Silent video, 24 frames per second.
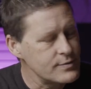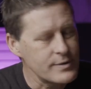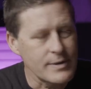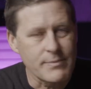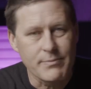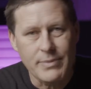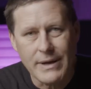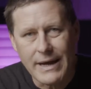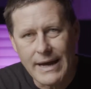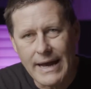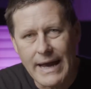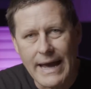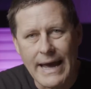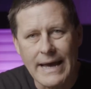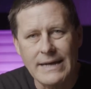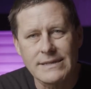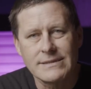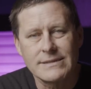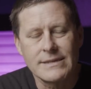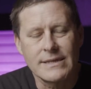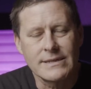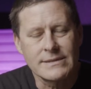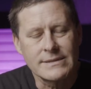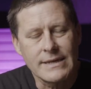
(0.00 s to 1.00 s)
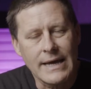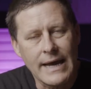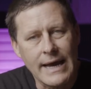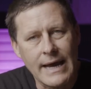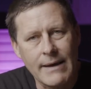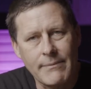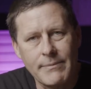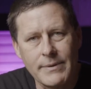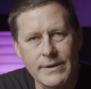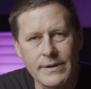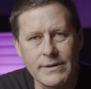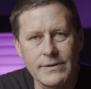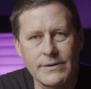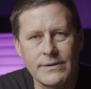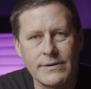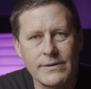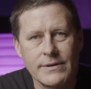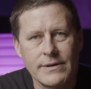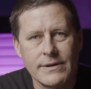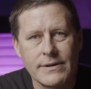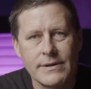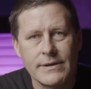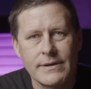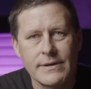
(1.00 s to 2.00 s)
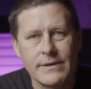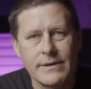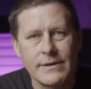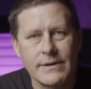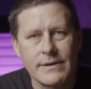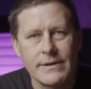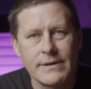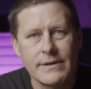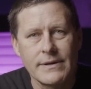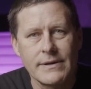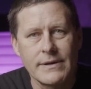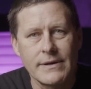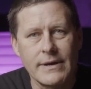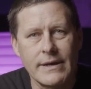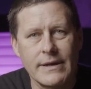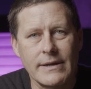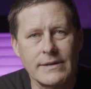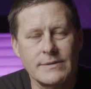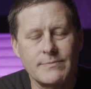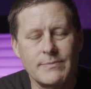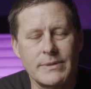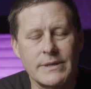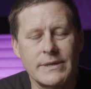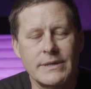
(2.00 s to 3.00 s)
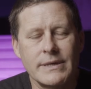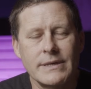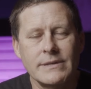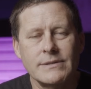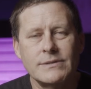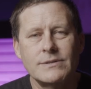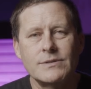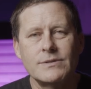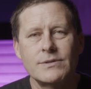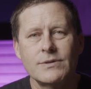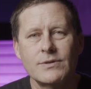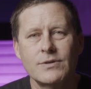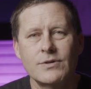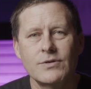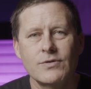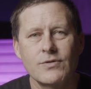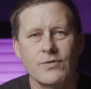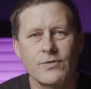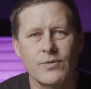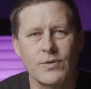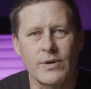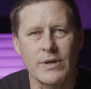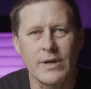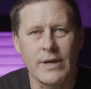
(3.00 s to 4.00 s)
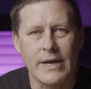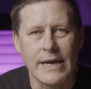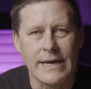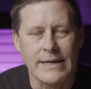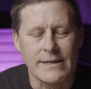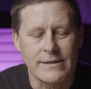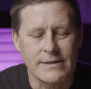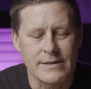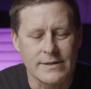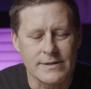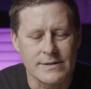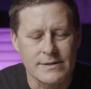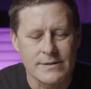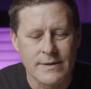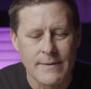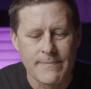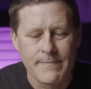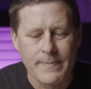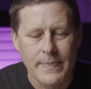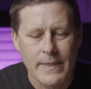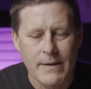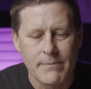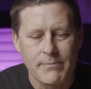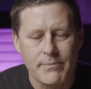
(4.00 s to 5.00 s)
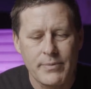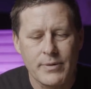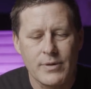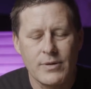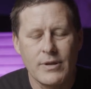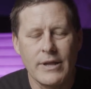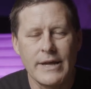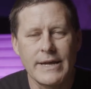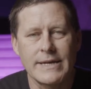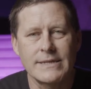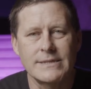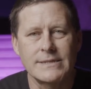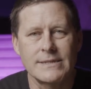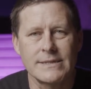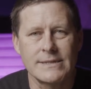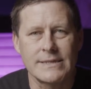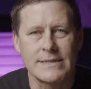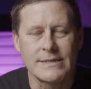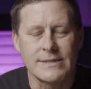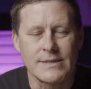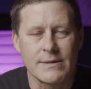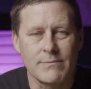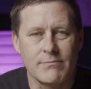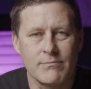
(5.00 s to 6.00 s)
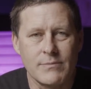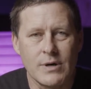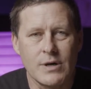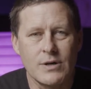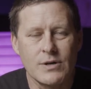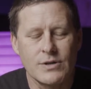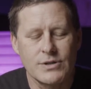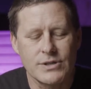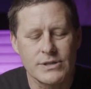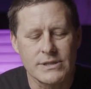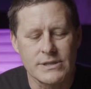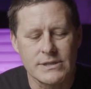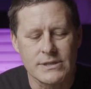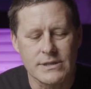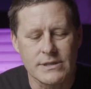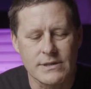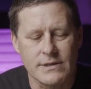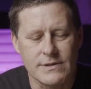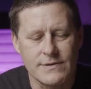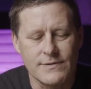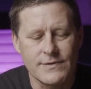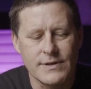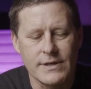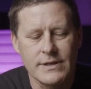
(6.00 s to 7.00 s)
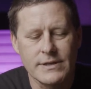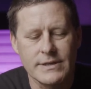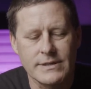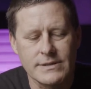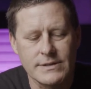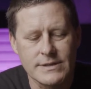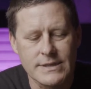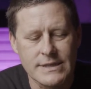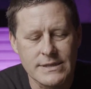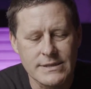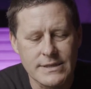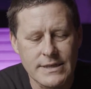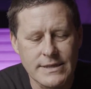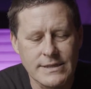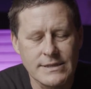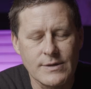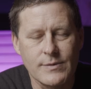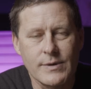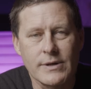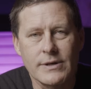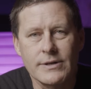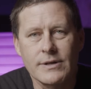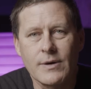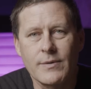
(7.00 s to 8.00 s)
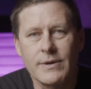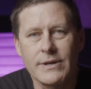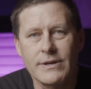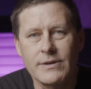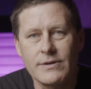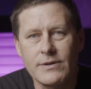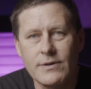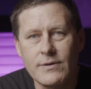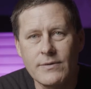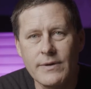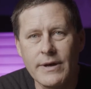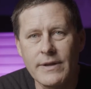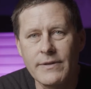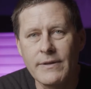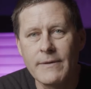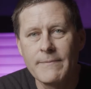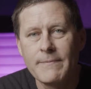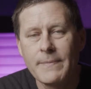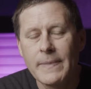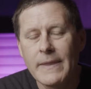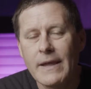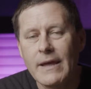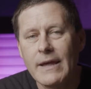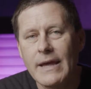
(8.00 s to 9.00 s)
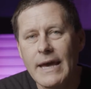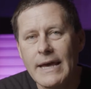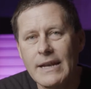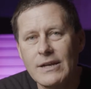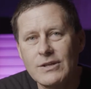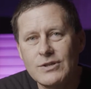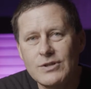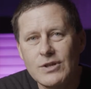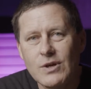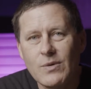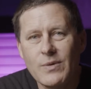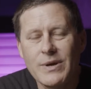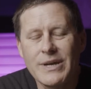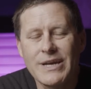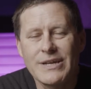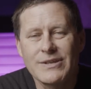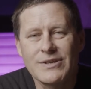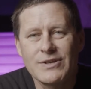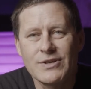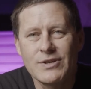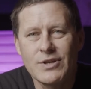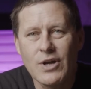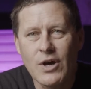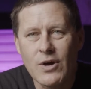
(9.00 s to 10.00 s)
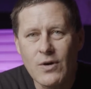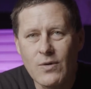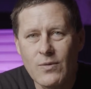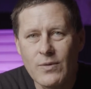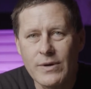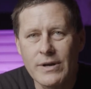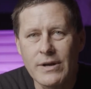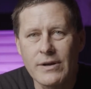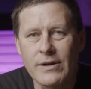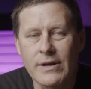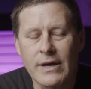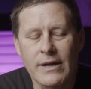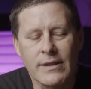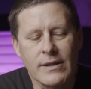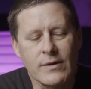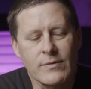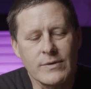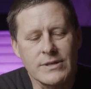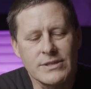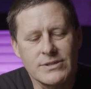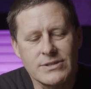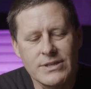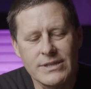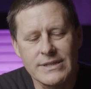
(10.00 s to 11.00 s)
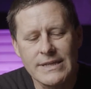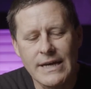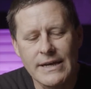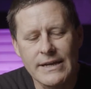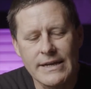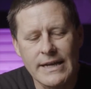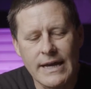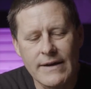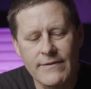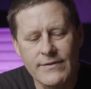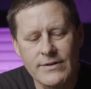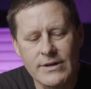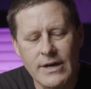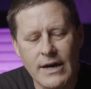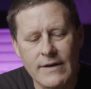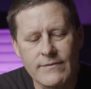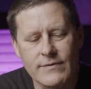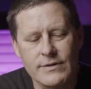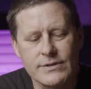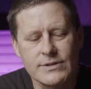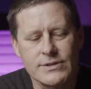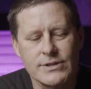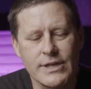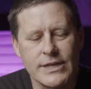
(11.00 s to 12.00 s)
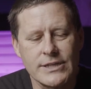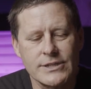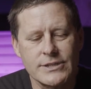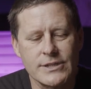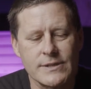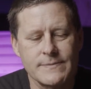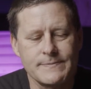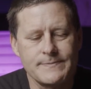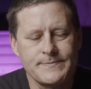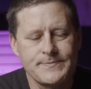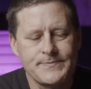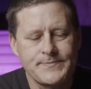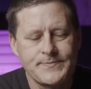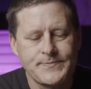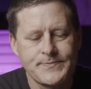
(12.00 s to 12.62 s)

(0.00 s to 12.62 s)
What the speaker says: past has happened. And it begins to create this place and these emotions and these feelings and these things that we don't know what to do with. And until we get to know one another and we sit down and have conversation,